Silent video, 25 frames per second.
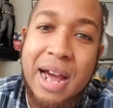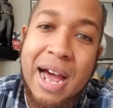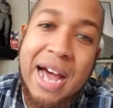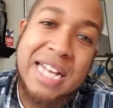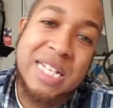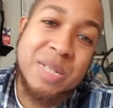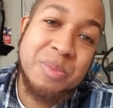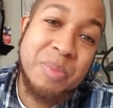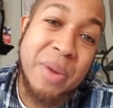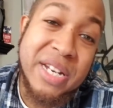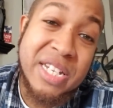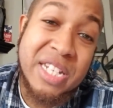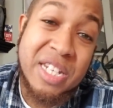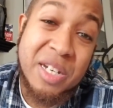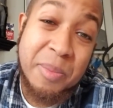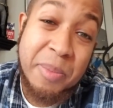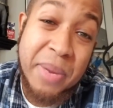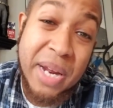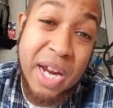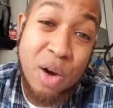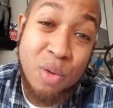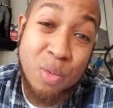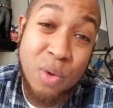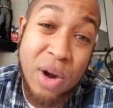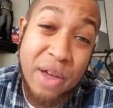I expected to
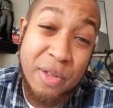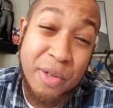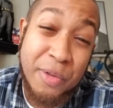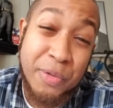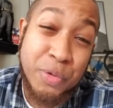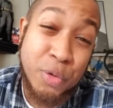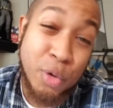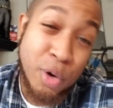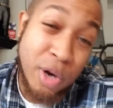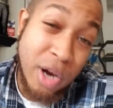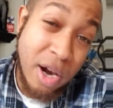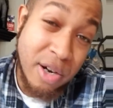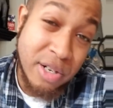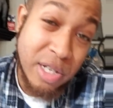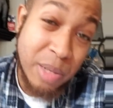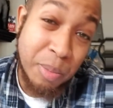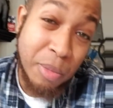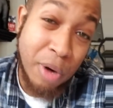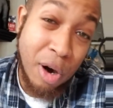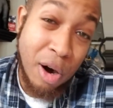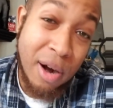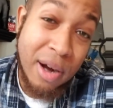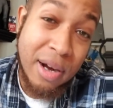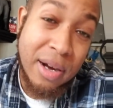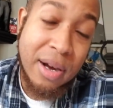be around the $300
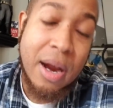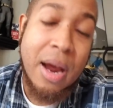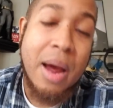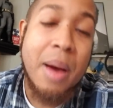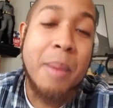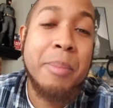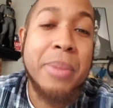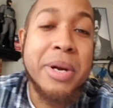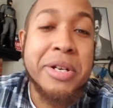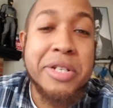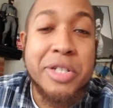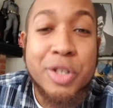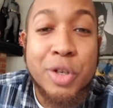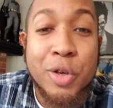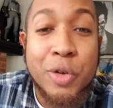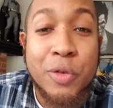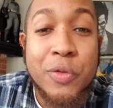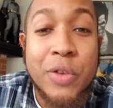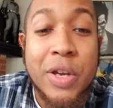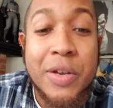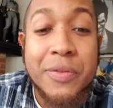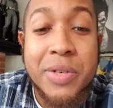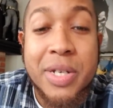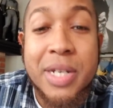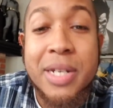mark, but
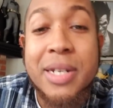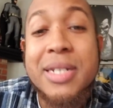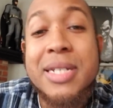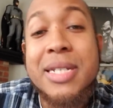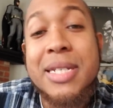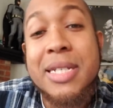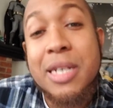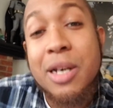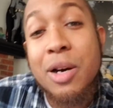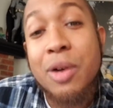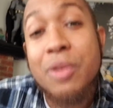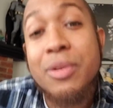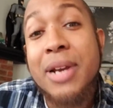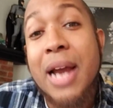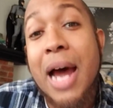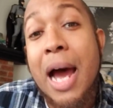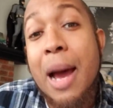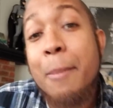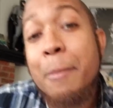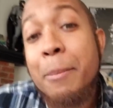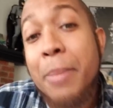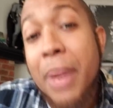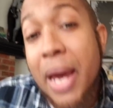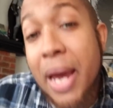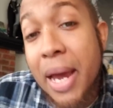$250 is still
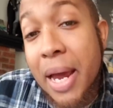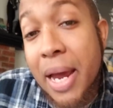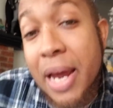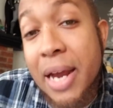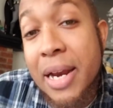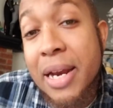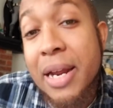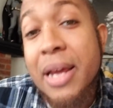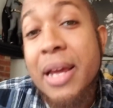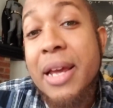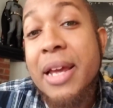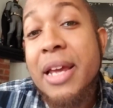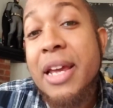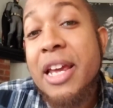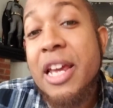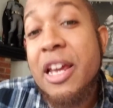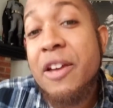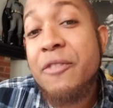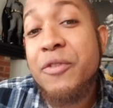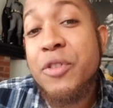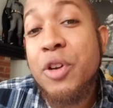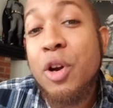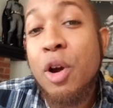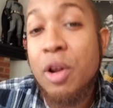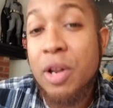not bad
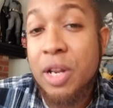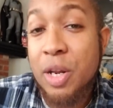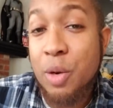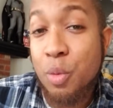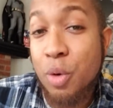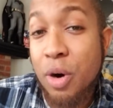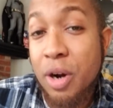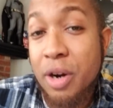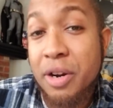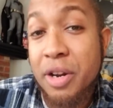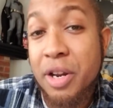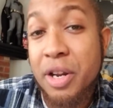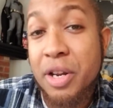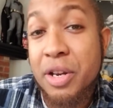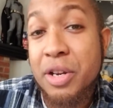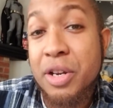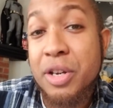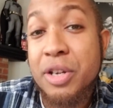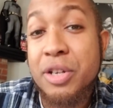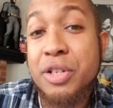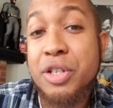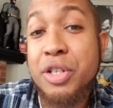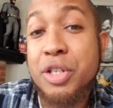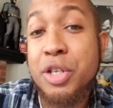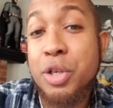if you're only working
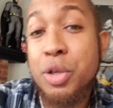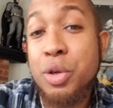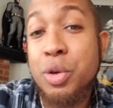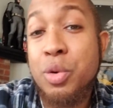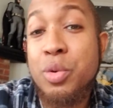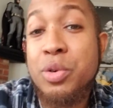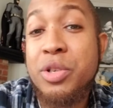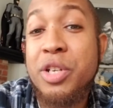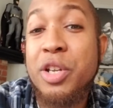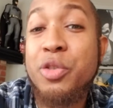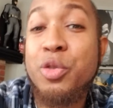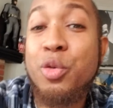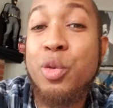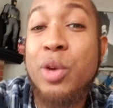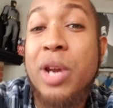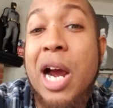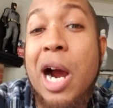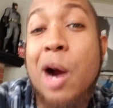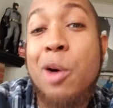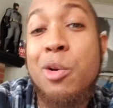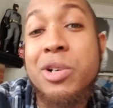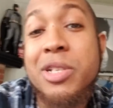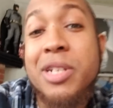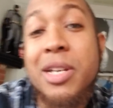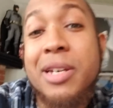2 to 3
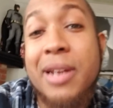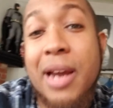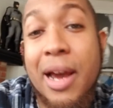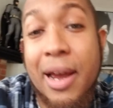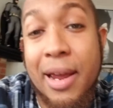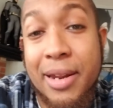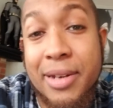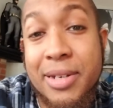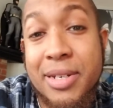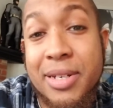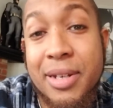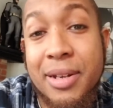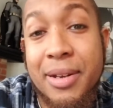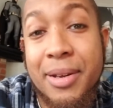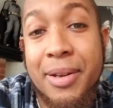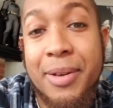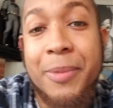hours a night.